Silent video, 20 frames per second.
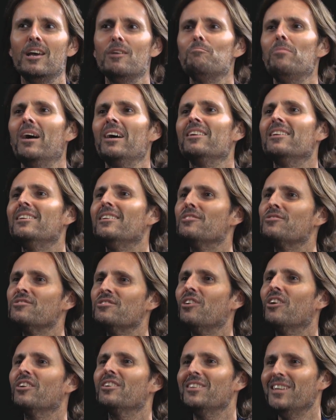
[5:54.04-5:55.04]
but it is
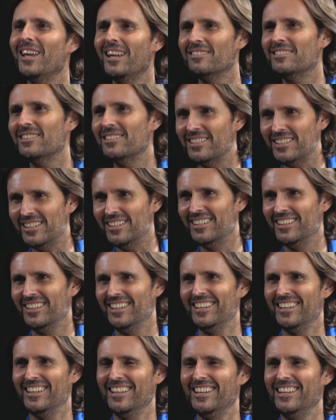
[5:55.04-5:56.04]
not an entity.
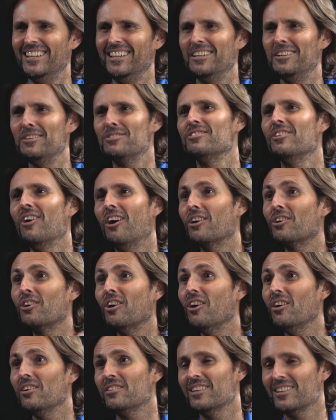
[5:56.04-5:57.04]
Sure. It is not
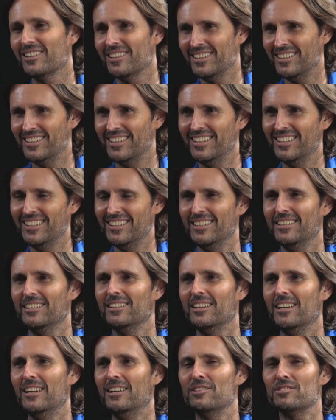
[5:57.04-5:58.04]
God. Sure.
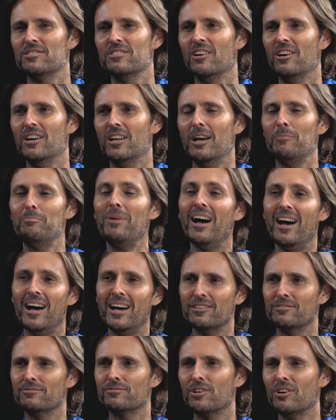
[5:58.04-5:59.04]
It is not a
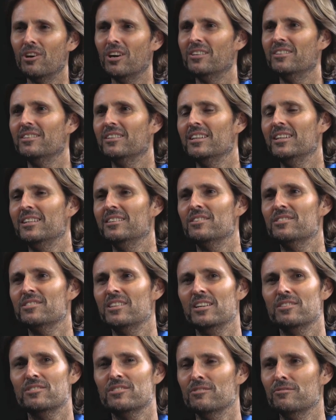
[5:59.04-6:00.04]
part of God mm. in the
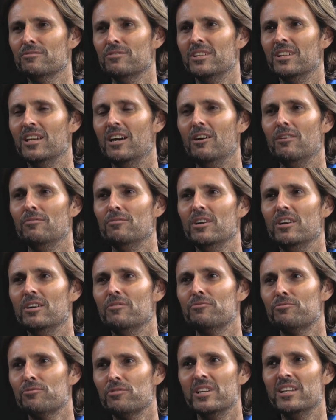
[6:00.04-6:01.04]
sense of a, of a
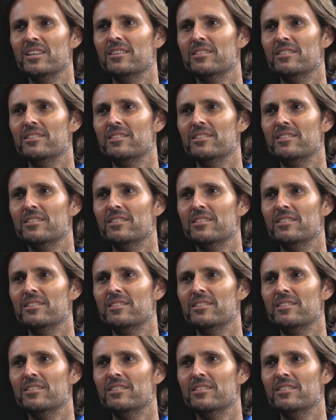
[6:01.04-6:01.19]
free